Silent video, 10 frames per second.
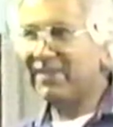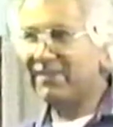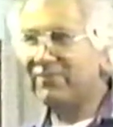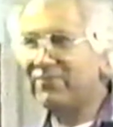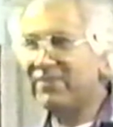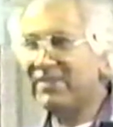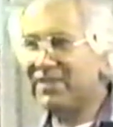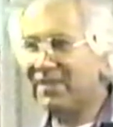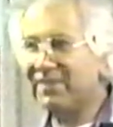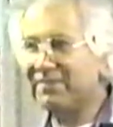Every
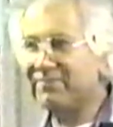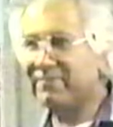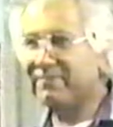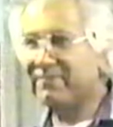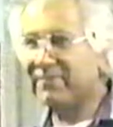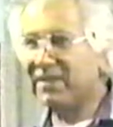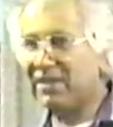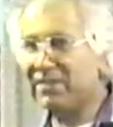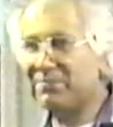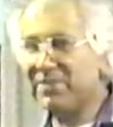time
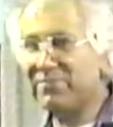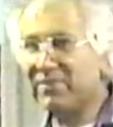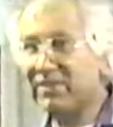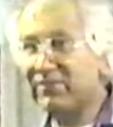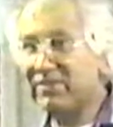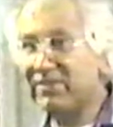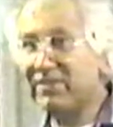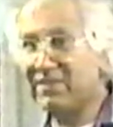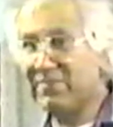God's people have turned their